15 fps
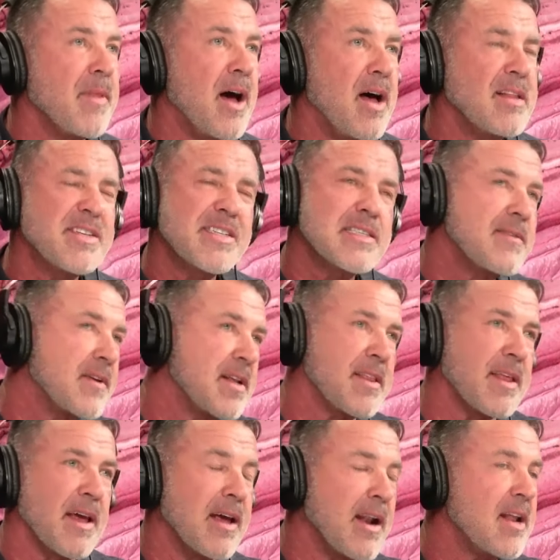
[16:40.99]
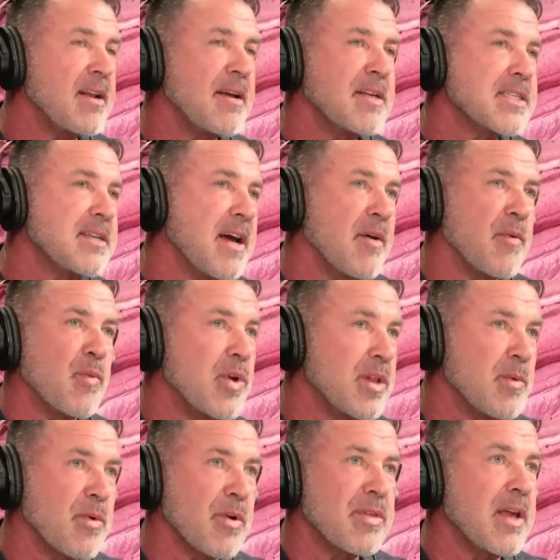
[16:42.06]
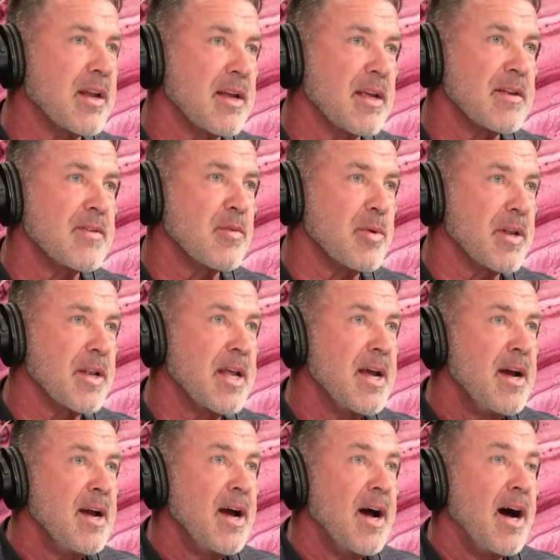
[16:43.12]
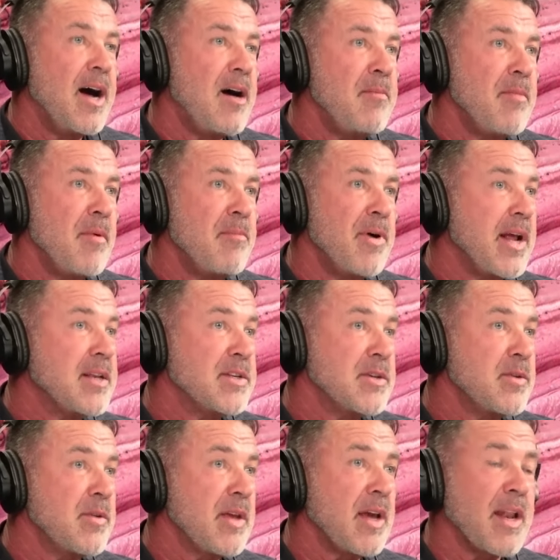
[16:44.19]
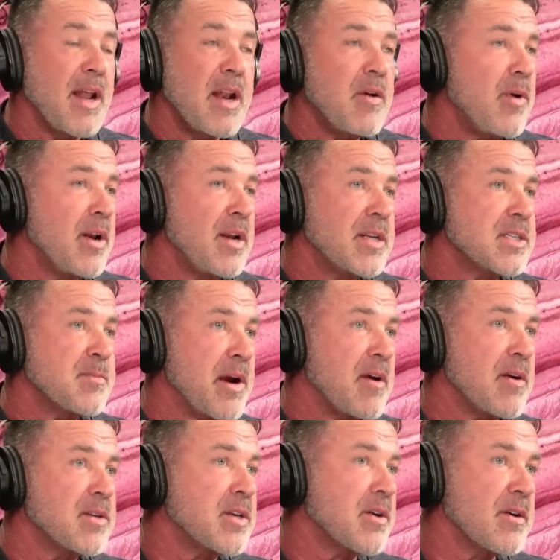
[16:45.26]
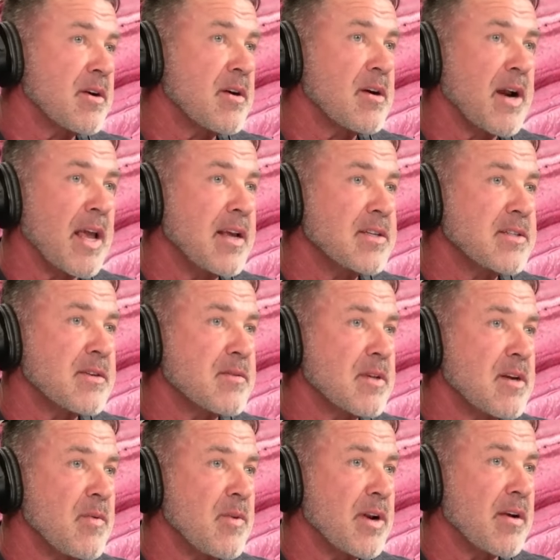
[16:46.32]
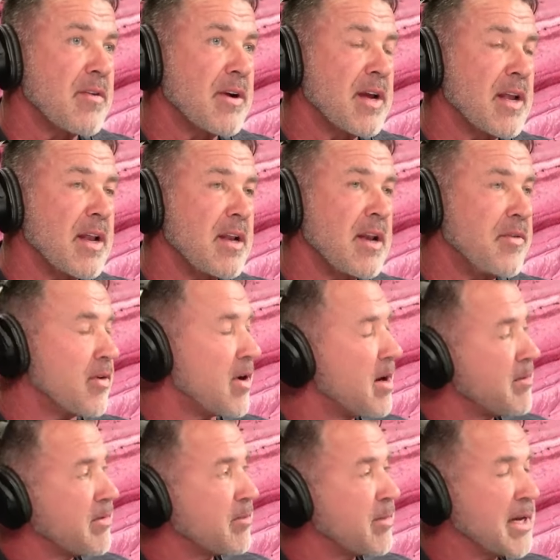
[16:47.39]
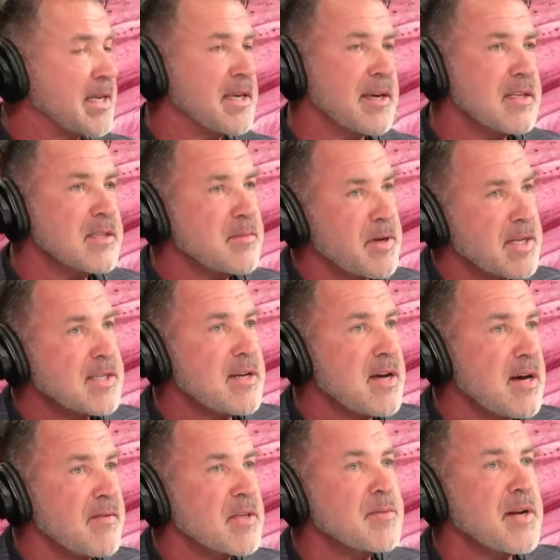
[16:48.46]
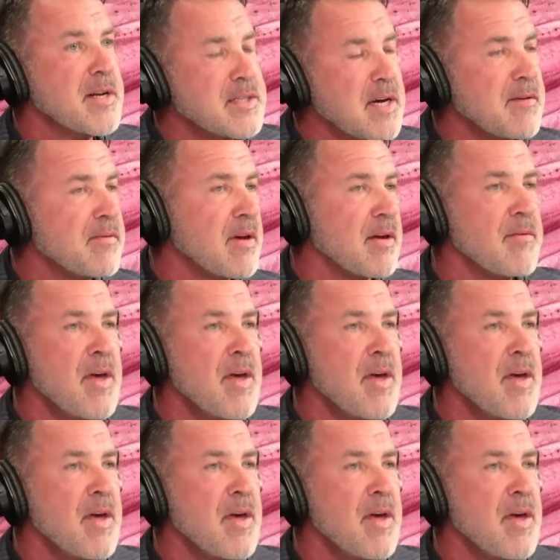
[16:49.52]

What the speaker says: I'll just leave it at that. It's not really worth getting into, but I do think, and I don't want to disparage her, and I certainly don't want to create any drama for my kids, but it's tough. It's been a tough thing.